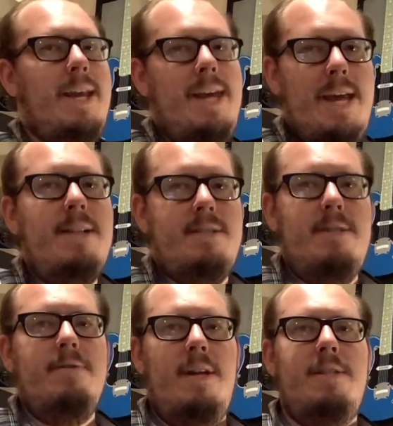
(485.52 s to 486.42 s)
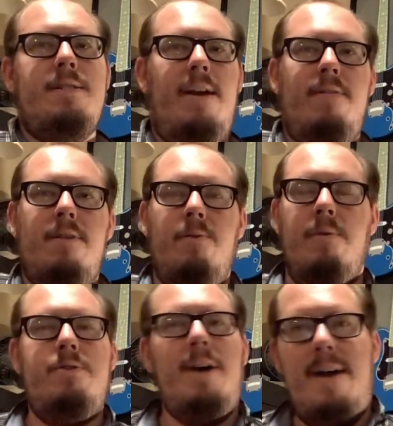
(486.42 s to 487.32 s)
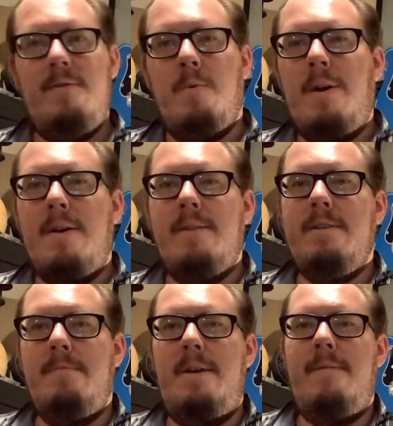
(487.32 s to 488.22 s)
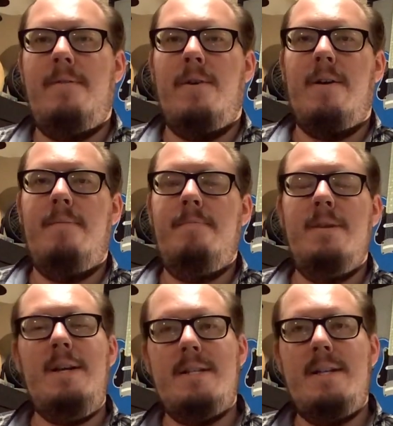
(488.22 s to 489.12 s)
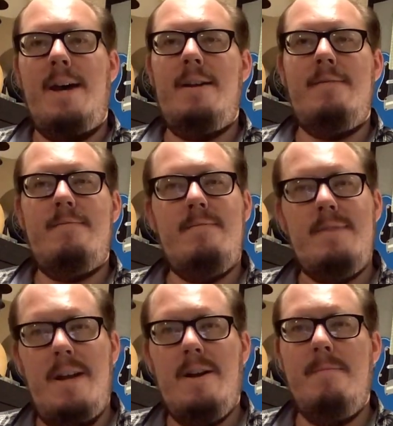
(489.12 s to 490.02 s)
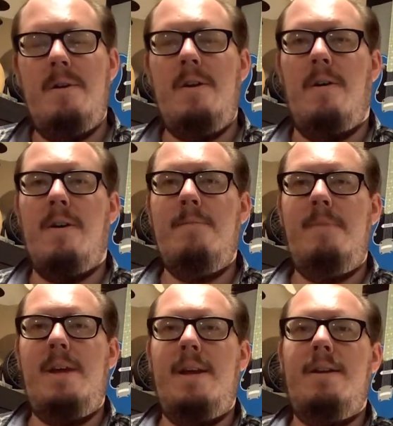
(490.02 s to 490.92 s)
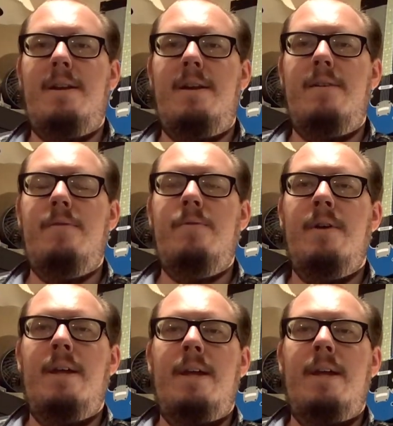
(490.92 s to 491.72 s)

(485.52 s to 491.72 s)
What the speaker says: can still get 7th chords. So I have to work a little bit for them, but that's not a terribly hard bend to do.